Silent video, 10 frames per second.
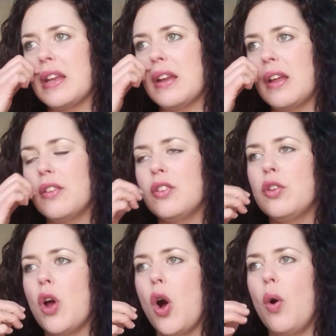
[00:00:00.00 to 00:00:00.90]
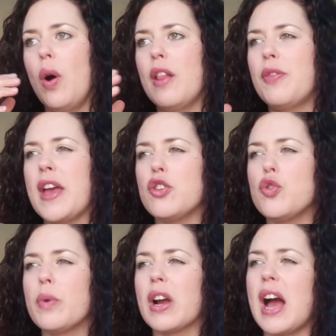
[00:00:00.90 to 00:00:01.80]
that you
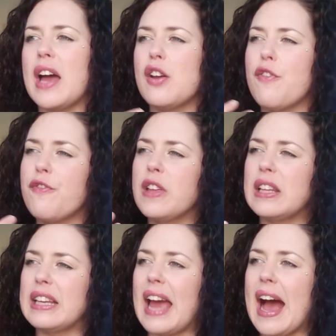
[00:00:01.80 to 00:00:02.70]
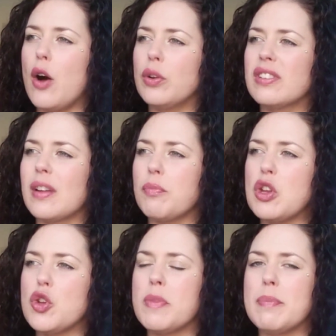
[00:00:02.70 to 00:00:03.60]
were kind of feeling out, something
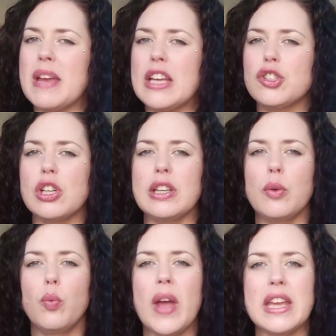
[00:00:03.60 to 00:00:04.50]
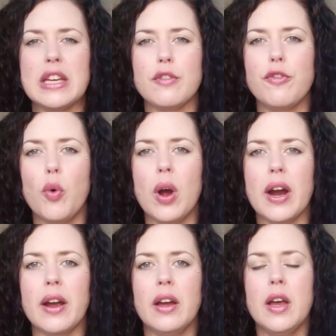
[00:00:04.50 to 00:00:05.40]
you've been patiently waiting
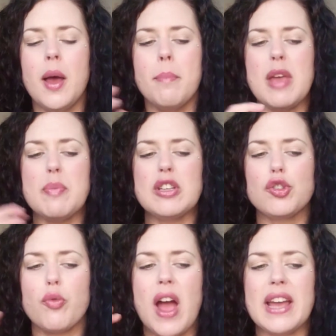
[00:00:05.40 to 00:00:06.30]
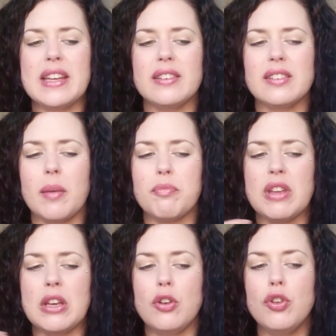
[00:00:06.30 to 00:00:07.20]
for, maybe trying
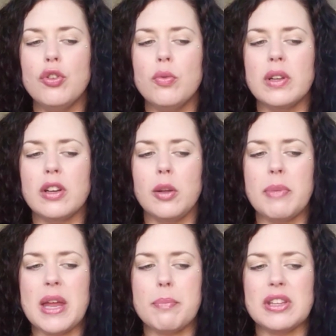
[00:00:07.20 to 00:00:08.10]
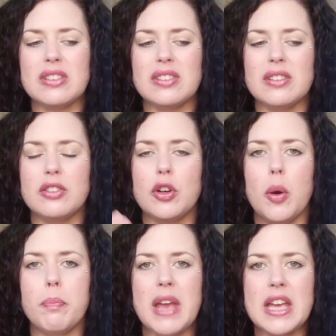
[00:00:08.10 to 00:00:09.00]
something new a little bit. But this is,
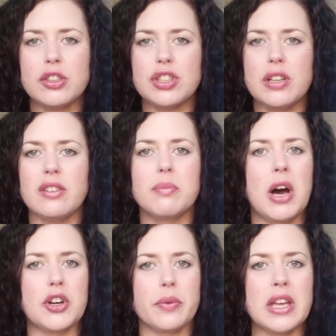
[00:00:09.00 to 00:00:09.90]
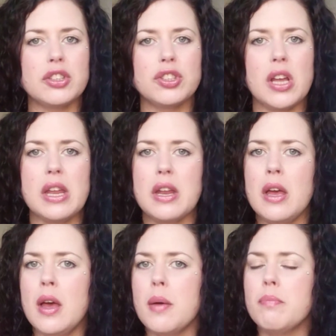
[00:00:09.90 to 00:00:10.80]
patience, moderation,
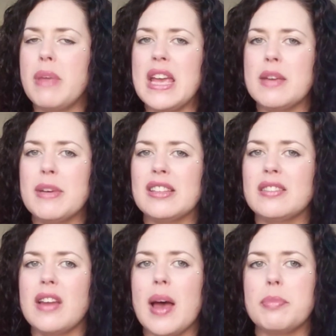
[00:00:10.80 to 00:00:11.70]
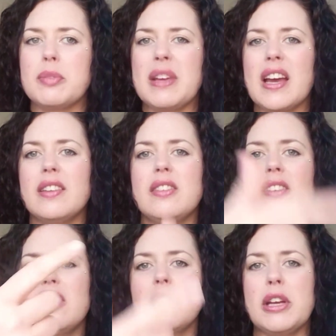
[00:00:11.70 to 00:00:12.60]
baby steps, because
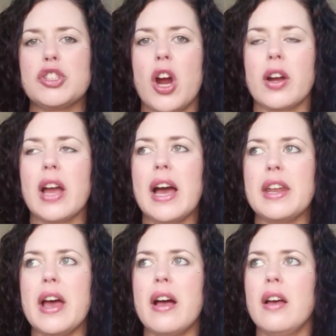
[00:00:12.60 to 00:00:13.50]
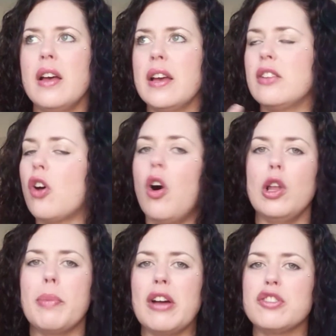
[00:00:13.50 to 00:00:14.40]
this is a major arcana. It's all
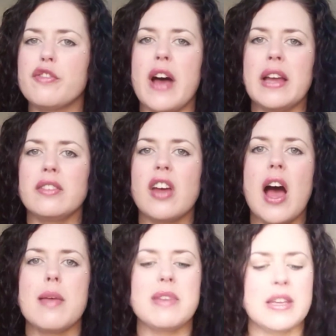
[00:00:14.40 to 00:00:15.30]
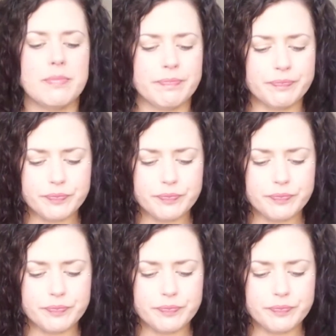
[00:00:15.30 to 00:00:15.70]
about divine timing.